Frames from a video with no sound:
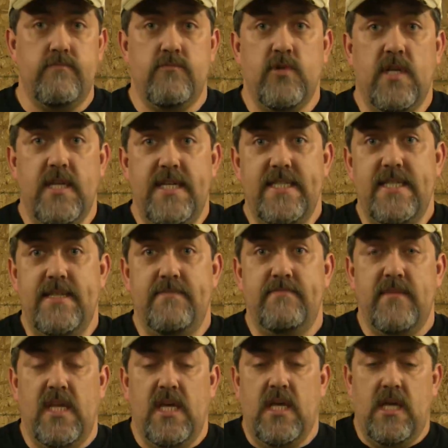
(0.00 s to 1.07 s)
Really,
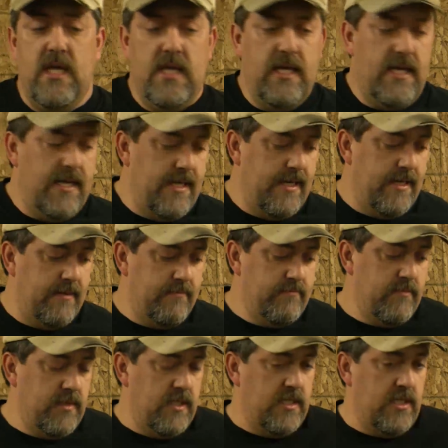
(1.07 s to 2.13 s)

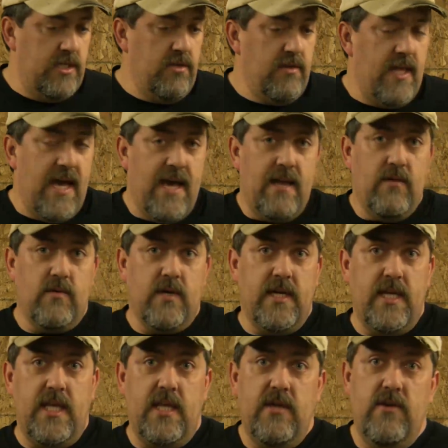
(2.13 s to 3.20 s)
to do that, we're
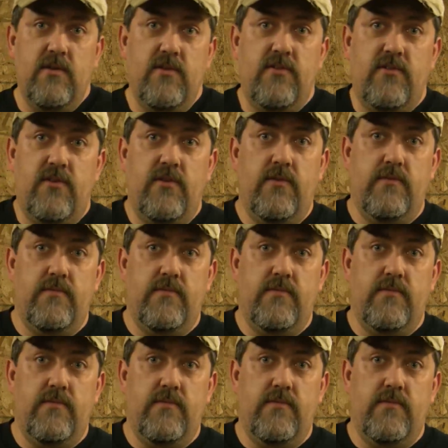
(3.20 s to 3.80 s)
going to use